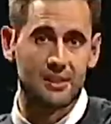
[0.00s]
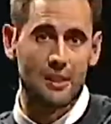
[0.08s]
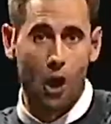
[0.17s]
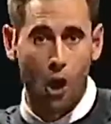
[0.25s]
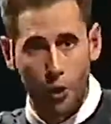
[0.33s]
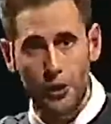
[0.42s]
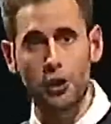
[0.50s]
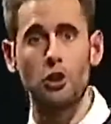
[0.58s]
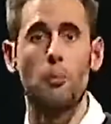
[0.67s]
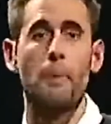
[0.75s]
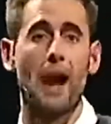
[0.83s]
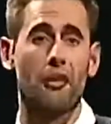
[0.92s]
is
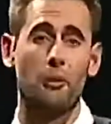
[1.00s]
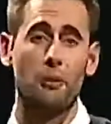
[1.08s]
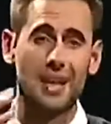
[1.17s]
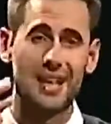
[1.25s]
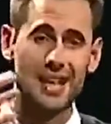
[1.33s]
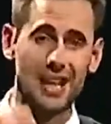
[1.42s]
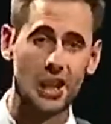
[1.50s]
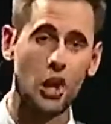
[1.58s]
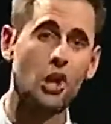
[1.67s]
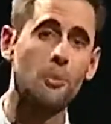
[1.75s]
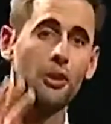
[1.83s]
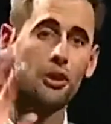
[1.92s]
holding you back from getting
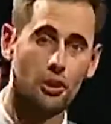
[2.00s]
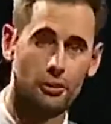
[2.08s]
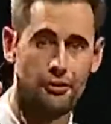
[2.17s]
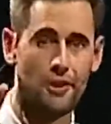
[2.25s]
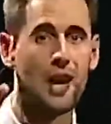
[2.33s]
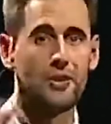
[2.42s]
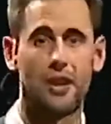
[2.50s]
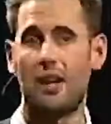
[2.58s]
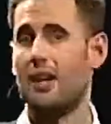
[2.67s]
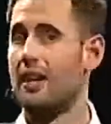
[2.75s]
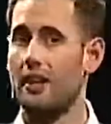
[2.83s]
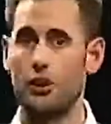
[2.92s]
alone with your
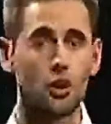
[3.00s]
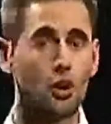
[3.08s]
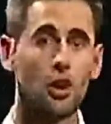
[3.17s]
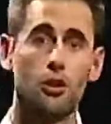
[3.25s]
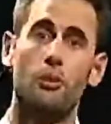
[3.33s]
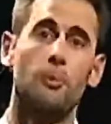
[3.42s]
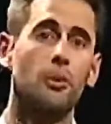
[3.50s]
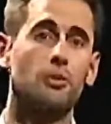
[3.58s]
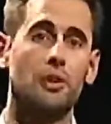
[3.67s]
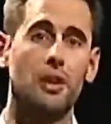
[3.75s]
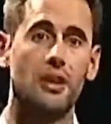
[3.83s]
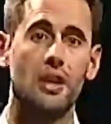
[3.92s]
Father, you've got to
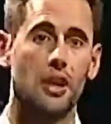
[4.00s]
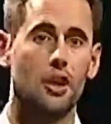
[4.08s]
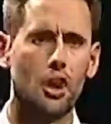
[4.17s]
remove it.